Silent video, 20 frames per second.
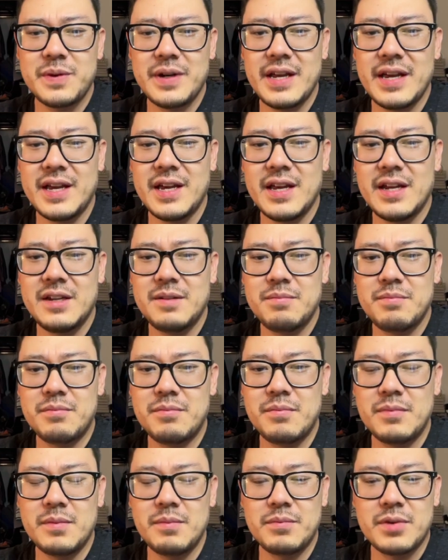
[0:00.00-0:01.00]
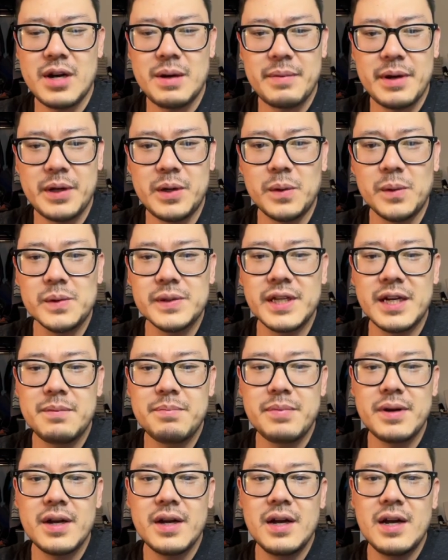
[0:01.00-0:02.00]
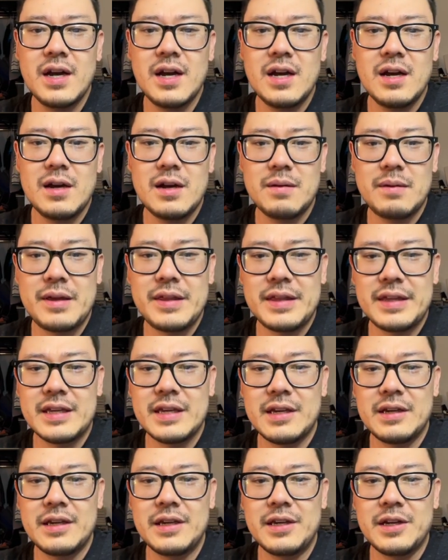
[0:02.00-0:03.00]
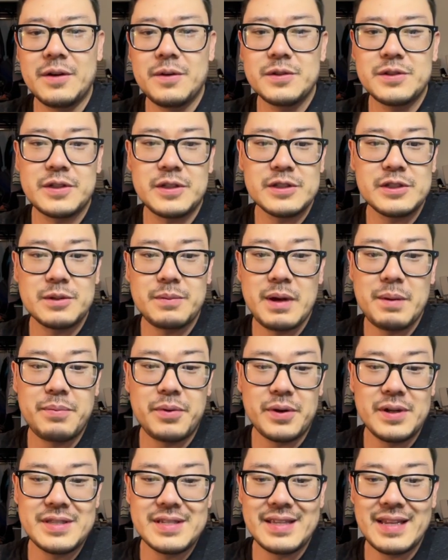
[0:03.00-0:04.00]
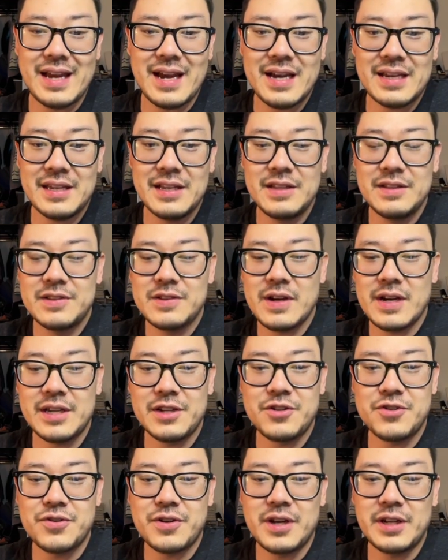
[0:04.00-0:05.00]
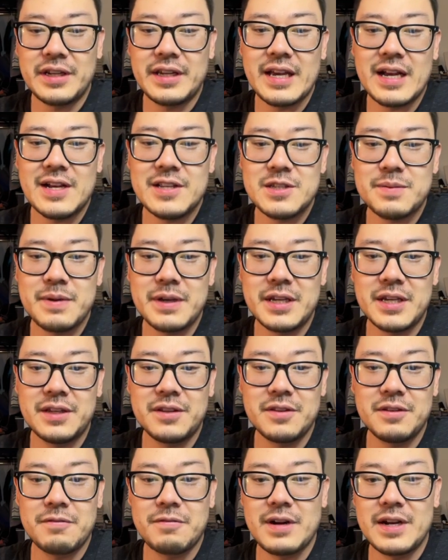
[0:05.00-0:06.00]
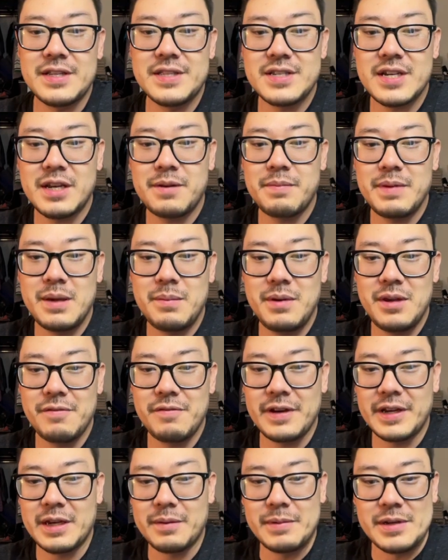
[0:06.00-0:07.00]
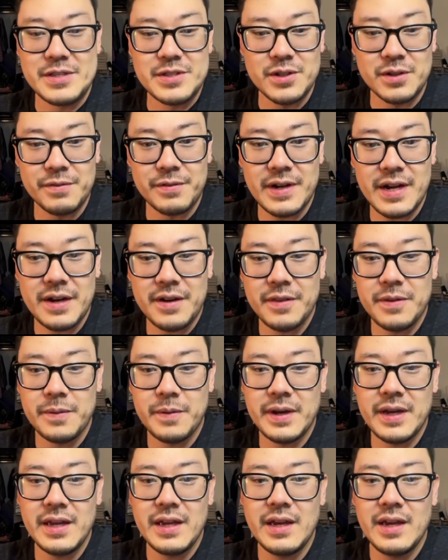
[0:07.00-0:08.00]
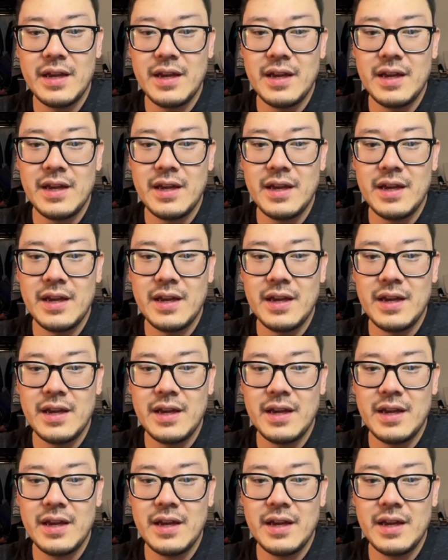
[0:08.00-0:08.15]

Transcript: went ahead and brought my gold up. My thinking here was also my opponent's attacking, so I can try and castle my king to the right side maybe if I get my silver out of the way.